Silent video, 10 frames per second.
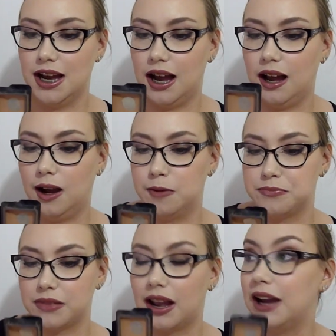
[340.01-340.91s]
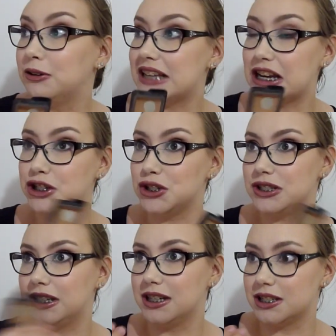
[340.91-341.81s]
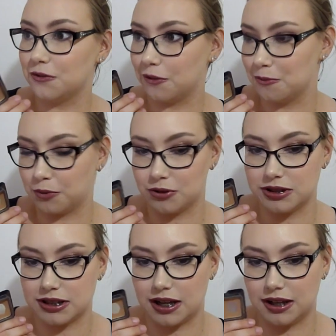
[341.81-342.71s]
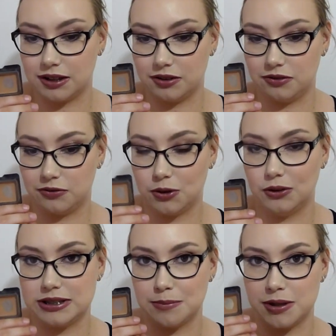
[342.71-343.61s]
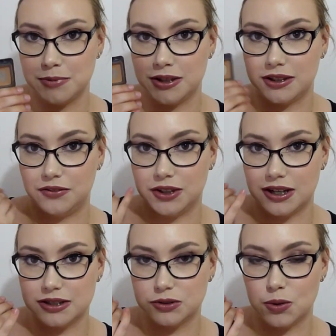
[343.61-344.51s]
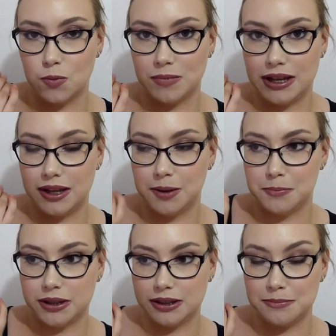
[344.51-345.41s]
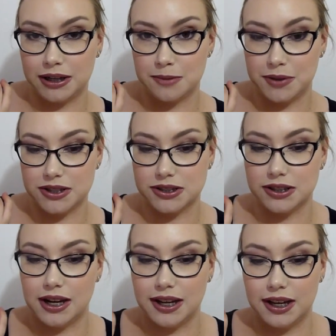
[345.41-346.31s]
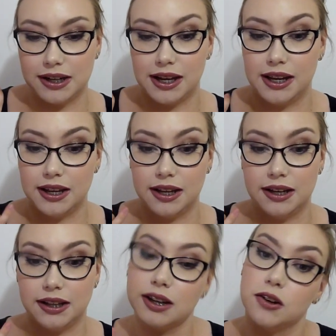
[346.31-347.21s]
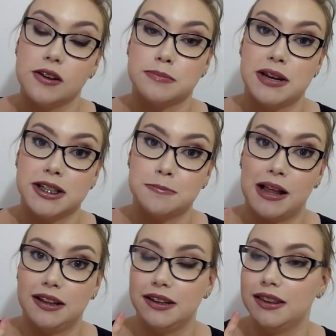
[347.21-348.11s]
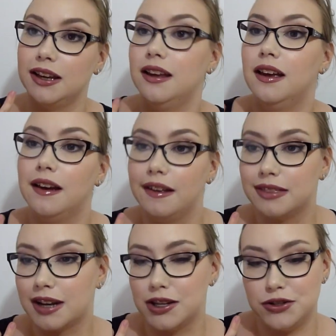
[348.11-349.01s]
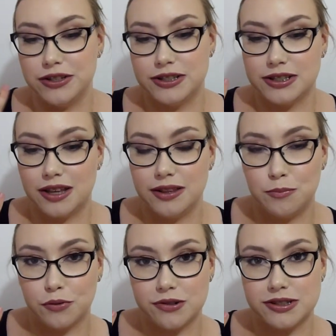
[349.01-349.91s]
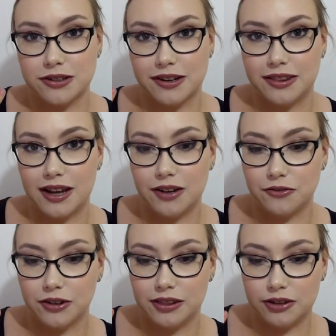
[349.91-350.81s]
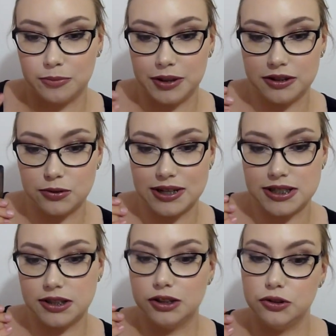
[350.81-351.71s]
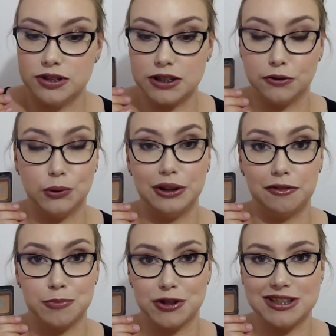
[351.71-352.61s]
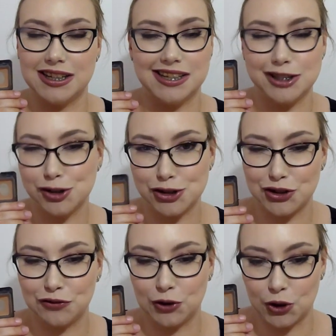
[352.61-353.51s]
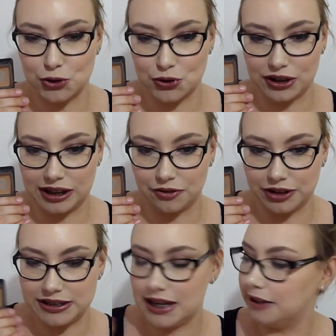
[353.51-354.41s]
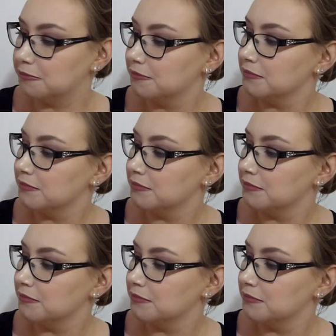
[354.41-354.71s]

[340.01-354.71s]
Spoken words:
I was actually using a different bronzer for some of the month. If you guys saw my monthly makeup basket, I had an IT Cosmetics palette in there that I used the bronzer in that for a little bit. So I didn't use this for all over bronzing, I did use it for contouring every day.